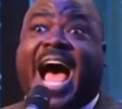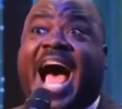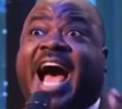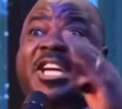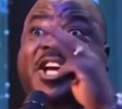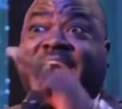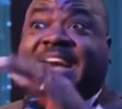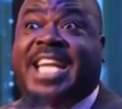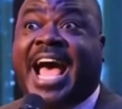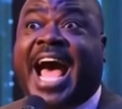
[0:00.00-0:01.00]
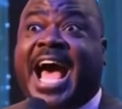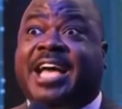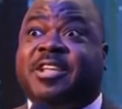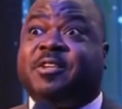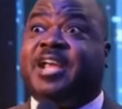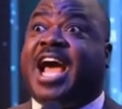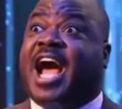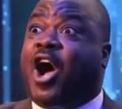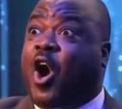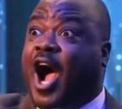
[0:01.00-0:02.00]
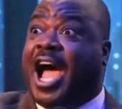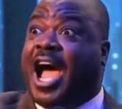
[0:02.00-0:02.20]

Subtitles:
I say, what you are saying is real